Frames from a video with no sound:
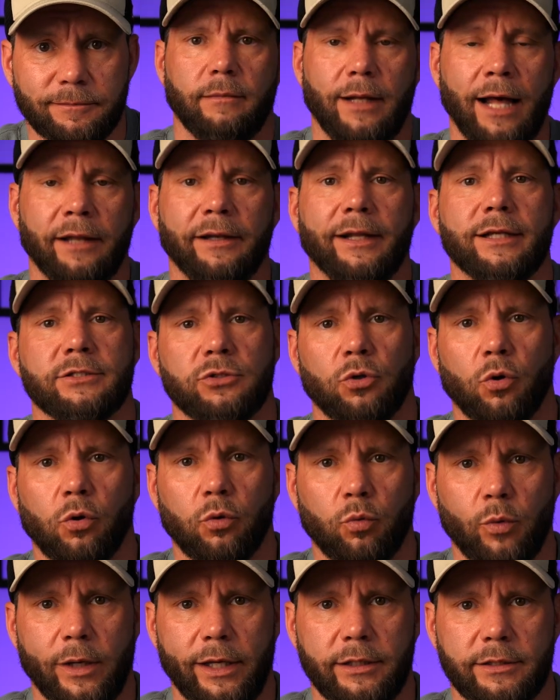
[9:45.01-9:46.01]
And as
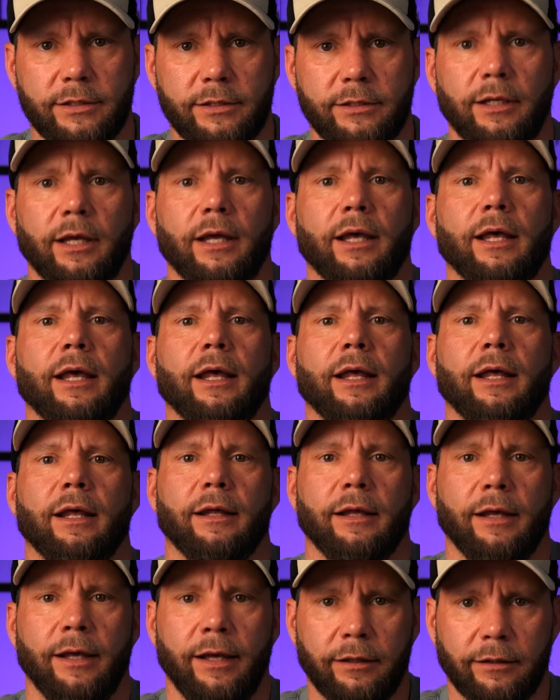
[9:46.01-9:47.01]
always,
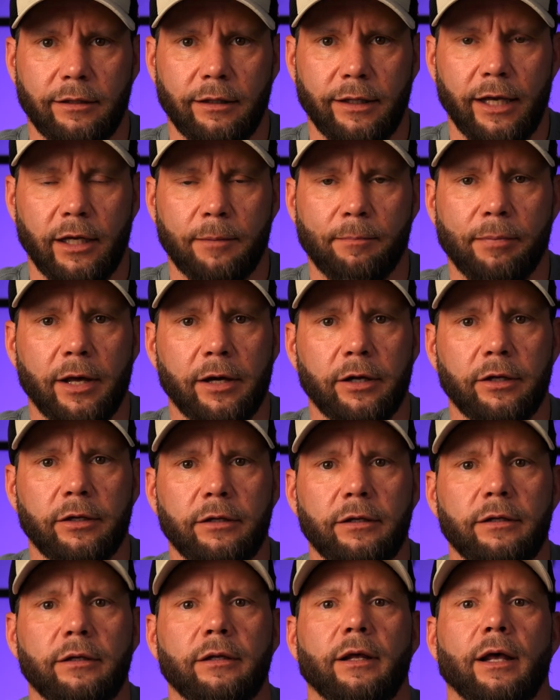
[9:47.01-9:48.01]
hit the like
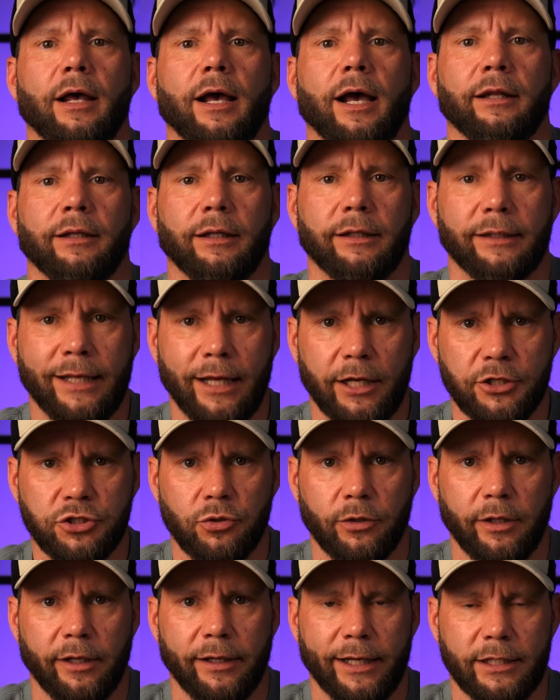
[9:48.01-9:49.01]
button. And I'll catch you
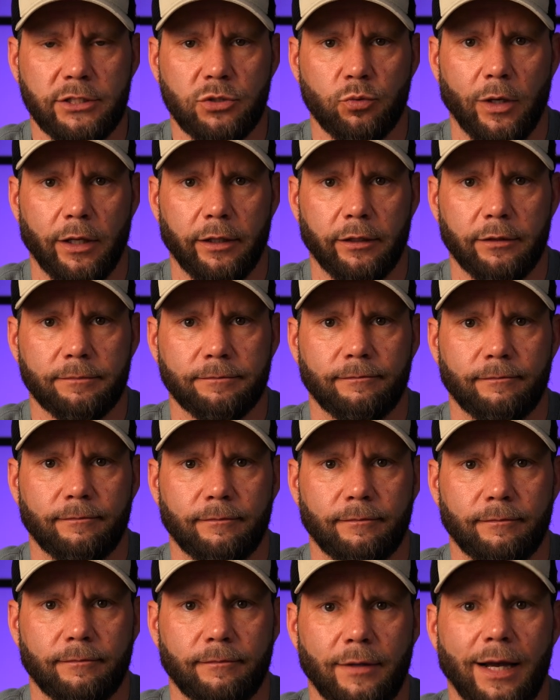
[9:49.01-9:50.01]
in the next one.
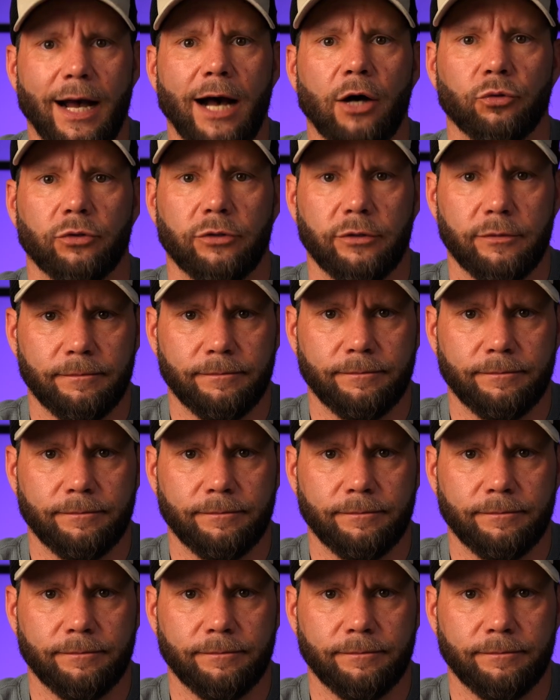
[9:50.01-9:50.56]
Out.